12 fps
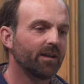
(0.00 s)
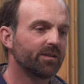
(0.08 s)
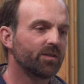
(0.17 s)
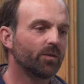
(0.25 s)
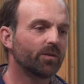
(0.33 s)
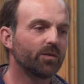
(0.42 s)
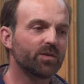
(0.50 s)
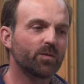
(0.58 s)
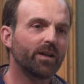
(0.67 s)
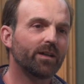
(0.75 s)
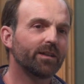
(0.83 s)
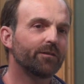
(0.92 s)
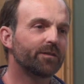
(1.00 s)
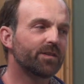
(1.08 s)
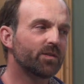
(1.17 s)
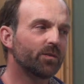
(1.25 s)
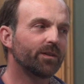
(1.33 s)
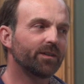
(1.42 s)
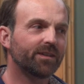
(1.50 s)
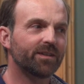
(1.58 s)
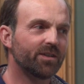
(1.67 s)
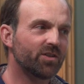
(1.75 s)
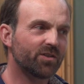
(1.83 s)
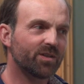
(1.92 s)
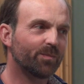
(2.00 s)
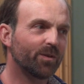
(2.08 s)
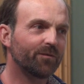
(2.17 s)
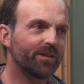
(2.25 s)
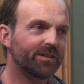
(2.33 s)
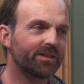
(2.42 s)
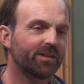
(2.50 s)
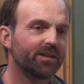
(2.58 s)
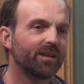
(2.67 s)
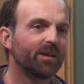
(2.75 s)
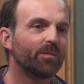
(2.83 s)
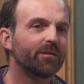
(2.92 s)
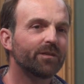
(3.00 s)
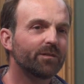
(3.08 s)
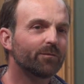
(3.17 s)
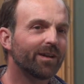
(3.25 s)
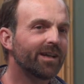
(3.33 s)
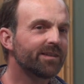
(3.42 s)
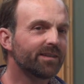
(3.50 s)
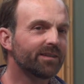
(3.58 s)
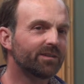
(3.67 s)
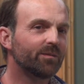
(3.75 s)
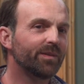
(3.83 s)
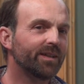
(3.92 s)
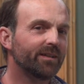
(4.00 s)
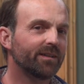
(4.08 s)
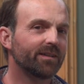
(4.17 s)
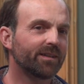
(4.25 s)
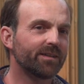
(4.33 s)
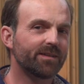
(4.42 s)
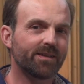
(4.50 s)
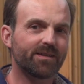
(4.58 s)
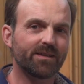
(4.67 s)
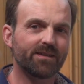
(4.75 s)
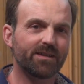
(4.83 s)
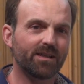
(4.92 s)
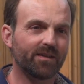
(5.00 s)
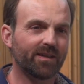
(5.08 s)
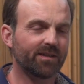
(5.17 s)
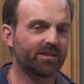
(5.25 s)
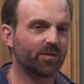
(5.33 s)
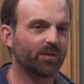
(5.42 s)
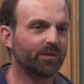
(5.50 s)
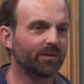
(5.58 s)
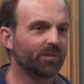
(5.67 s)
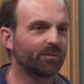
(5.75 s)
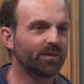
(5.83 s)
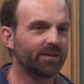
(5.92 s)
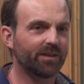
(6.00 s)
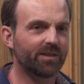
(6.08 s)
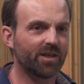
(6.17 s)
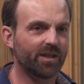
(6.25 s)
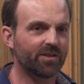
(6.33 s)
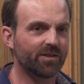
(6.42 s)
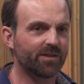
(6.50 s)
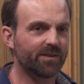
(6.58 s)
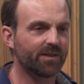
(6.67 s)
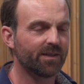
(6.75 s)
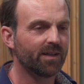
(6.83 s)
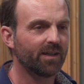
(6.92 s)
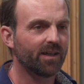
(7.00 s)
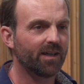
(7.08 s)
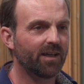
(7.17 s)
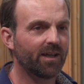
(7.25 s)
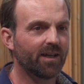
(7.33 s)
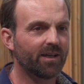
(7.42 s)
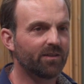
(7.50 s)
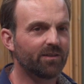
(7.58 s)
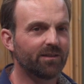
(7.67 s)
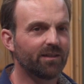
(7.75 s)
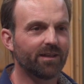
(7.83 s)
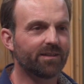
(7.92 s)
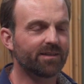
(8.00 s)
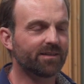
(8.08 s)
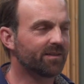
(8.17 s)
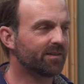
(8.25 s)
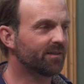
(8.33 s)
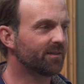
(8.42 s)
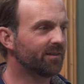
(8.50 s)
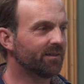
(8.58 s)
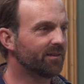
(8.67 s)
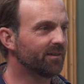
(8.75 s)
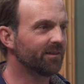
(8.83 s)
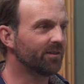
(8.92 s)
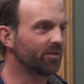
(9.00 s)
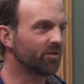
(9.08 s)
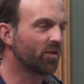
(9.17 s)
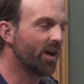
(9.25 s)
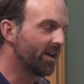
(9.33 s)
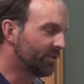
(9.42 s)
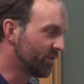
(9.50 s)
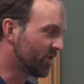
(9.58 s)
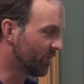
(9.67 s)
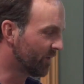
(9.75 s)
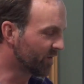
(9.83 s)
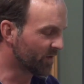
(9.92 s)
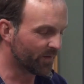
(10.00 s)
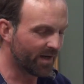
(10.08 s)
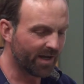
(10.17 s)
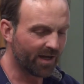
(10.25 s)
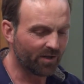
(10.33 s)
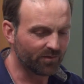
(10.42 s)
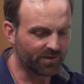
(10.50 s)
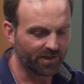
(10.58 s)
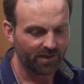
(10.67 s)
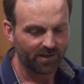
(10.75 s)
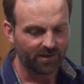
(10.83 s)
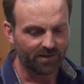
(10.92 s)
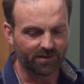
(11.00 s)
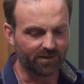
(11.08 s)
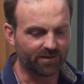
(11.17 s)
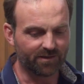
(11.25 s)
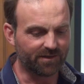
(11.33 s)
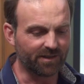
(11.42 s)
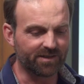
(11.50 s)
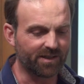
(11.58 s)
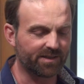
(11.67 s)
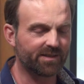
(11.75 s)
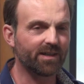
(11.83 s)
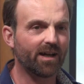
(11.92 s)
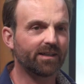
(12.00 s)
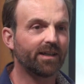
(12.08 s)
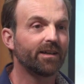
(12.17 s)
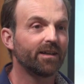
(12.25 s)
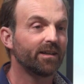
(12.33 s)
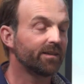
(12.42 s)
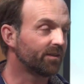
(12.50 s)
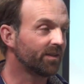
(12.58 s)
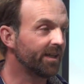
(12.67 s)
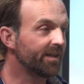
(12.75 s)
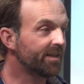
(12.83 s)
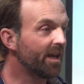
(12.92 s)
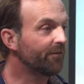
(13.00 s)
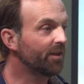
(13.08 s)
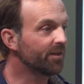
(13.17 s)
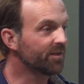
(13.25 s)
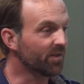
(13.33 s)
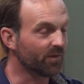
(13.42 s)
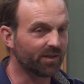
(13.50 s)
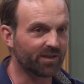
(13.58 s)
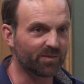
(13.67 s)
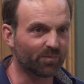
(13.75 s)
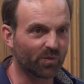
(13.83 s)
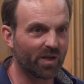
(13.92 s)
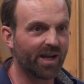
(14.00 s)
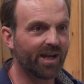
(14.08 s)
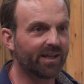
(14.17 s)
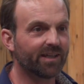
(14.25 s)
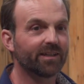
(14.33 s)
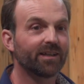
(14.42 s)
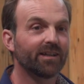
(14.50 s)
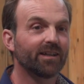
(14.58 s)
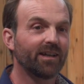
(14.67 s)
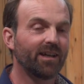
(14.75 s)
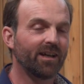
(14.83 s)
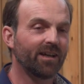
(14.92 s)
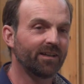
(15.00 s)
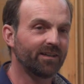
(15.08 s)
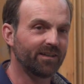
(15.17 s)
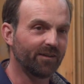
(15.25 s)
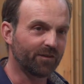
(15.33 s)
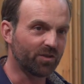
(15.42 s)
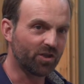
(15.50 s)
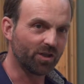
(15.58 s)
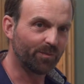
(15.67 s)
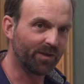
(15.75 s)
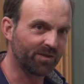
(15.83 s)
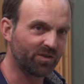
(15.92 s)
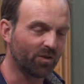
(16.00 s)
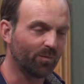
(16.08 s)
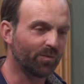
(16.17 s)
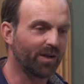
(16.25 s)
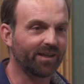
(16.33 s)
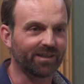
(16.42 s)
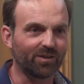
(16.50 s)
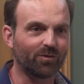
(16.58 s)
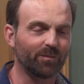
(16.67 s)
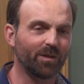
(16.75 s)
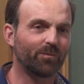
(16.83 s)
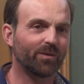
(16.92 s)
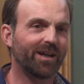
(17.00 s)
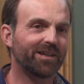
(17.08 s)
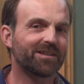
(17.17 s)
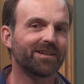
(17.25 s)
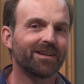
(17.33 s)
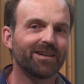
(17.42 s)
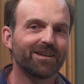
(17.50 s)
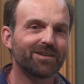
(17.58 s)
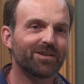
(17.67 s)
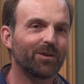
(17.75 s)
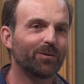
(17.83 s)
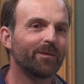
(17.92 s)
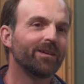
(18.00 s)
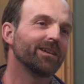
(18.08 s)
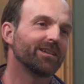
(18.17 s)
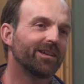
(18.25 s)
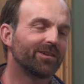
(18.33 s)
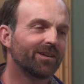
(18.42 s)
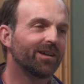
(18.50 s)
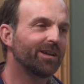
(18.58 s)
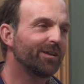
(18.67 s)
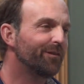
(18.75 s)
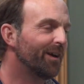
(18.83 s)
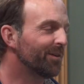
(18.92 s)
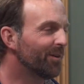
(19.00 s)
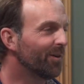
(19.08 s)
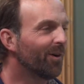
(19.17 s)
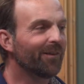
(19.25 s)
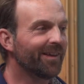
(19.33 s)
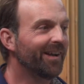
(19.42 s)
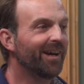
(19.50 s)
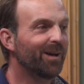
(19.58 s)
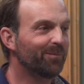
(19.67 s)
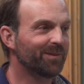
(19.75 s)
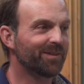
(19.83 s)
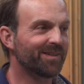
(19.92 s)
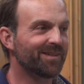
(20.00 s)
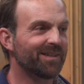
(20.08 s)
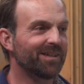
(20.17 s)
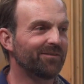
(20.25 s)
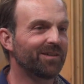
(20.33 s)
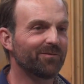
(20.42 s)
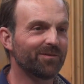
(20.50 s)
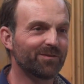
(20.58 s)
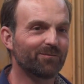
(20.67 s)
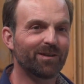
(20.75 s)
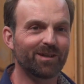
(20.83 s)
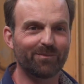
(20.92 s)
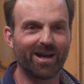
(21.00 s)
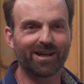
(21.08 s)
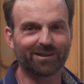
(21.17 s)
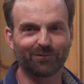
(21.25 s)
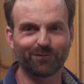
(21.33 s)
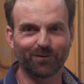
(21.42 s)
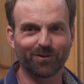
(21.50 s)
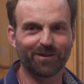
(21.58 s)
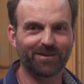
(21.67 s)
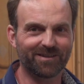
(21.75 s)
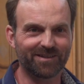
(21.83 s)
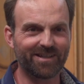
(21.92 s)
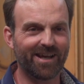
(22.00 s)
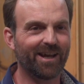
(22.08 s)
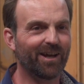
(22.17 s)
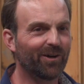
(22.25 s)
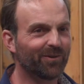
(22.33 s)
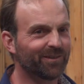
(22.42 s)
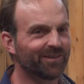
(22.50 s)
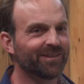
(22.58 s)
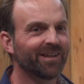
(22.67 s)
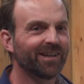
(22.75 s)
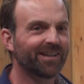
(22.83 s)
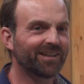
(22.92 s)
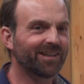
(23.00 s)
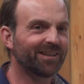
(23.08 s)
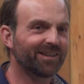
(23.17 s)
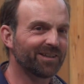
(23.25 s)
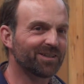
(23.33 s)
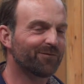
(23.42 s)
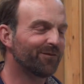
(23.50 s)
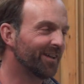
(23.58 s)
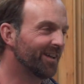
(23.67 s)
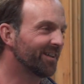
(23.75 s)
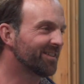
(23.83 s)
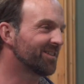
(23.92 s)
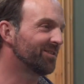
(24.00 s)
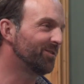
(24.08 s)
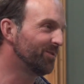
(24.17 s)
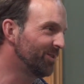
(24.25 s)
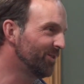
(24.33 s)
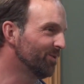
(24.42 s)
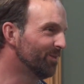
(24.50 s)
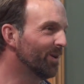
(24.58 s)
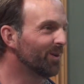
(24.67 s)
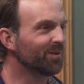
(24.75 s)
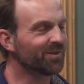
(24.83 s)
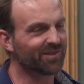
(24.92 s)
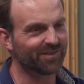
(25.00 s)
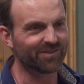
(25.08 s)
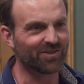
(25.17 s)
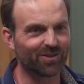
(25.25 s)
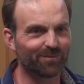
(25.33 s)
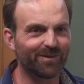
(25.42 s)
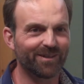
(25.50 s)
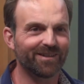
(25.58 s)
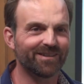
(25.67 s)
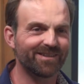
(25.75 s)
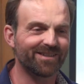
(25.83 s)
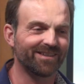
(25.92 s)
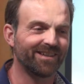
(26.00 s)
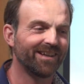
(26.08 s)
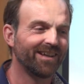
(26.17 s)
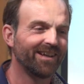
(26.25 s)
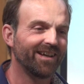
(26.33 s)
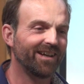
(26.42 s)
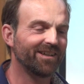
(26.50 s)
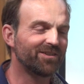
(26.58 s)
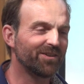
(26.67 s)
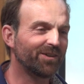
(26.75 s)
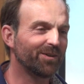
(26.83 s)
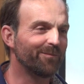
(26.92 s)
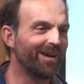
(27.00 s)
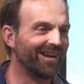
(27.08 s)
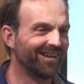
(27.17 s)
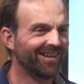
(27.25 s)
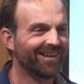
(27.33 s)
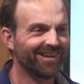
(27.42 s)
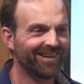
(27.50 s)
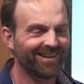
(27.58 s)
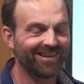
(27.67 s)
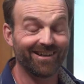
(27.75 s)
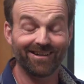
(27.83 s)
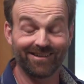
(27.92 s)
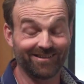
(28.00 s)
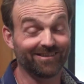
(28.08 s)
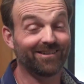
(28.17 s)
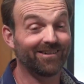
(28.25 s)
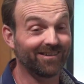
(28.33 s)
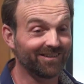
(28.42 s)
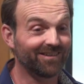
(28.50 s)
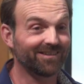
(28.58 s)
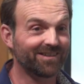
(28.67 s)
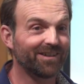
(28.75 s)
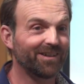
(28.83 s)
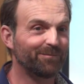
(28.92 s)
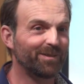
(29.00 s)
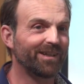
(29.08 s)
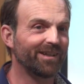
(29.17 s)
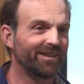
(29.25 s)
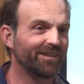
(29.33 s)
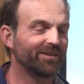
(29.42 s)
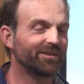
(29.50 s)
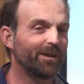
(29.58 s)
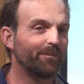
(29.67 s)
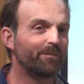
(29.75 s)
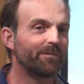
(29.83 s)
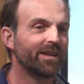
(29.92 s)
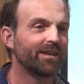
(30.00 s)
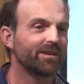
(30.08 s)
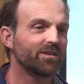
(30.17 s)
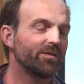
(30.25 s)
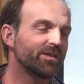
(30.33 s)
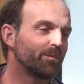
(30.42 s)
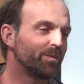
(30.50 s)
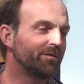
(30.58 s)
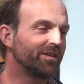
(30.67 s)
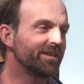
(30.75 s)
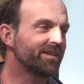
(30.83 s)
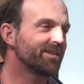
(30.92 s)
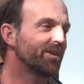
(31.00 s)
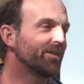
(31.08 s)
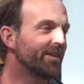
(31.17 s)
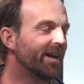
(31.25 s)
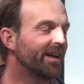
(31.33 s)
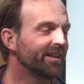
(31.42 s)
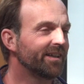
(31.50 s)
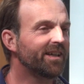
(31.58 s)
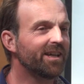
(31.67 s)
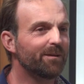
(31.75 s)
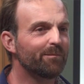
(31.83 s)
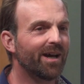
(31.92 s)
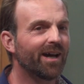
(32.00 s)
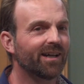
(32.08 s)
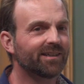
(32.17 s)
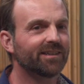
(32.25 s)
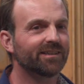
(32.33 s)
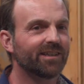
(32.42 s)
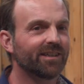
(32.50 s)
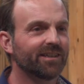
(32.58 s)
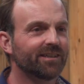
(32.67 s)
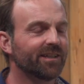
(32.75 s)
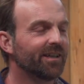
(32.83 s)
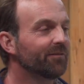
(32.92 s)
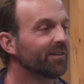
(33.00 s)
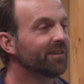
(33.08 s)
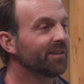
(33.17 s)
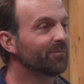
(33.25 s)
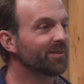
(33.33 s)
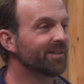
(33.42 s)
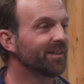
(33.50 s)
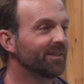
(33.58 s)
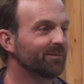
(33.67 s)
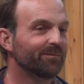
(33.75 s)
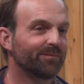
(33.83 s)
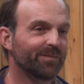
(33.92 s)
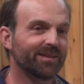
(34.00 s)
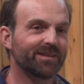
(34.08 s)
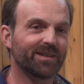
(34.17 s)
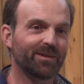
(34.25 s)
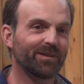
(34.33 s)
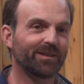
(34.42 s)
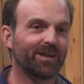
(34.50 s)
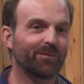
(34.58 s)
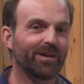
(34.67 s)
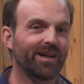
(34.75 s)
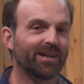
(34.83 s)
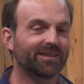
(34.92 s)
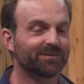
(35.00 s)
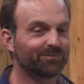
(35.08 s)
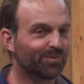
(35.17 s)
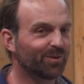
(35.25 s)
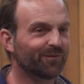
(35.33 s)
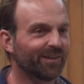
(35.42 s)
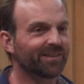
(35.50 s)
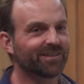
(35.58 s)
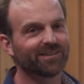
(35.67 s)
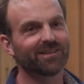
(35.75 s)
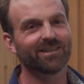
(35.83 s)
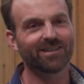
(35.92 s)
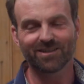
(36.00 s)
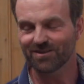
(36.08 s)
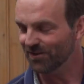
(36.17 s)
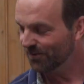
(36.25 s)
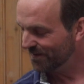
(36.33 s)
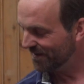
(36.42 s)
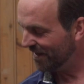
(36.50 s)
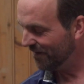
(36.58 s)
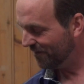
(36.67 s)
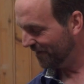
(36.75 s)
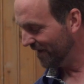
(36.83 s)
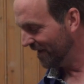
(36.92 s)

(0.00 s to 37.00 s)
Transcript: So it goes well if the soil conditions are perfect. But if it rains a little bit, the consistency of that soil completely changes. And your tractor swerves around, things get stuck, the clay is heavier, so things break. And if the shear pins don't break, the equipment breaks. So later on, I found out all that happened to Steve. He was running back and forth to town and getting things fixed and new U-bolts and shear pins. And it took him a long, long time to get it held up. So I was oblivious to all that, and I came back, and everything was done by the time I got back. Perfect. So Steve